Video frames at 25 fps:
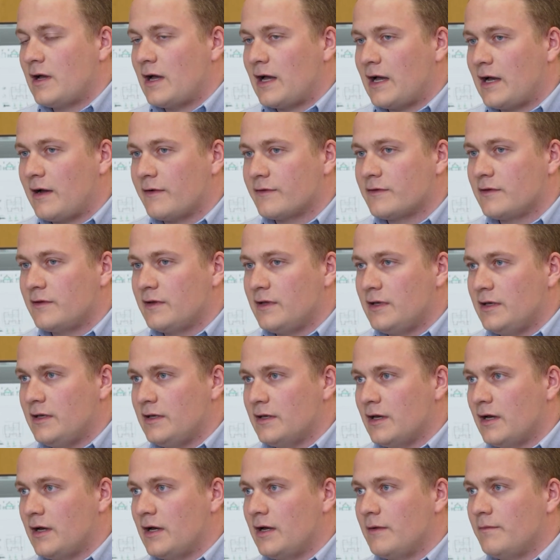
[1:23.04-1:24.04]
after the
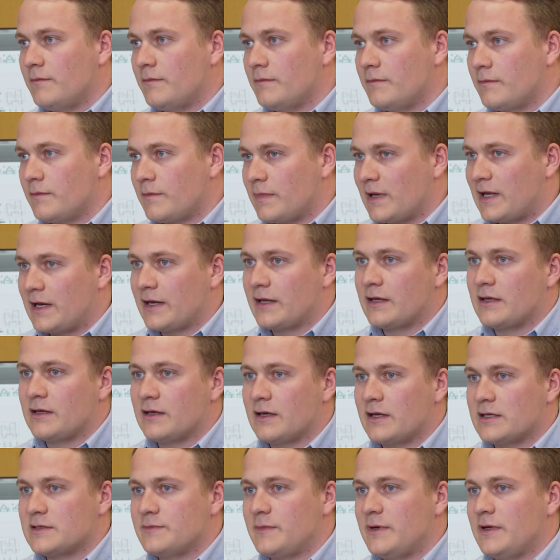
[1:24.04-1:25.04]
planning
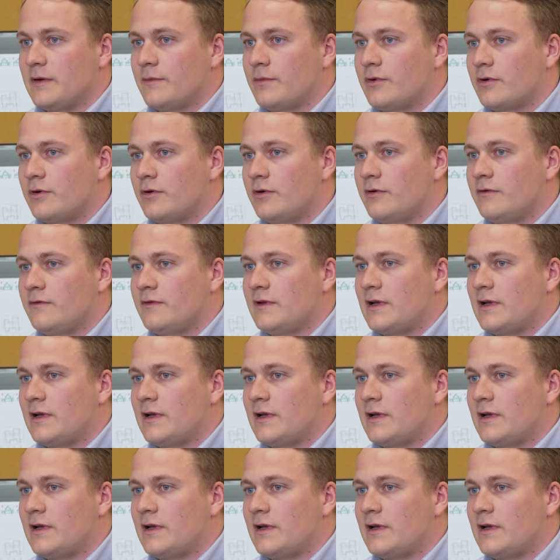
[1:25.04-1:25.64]
has been approved,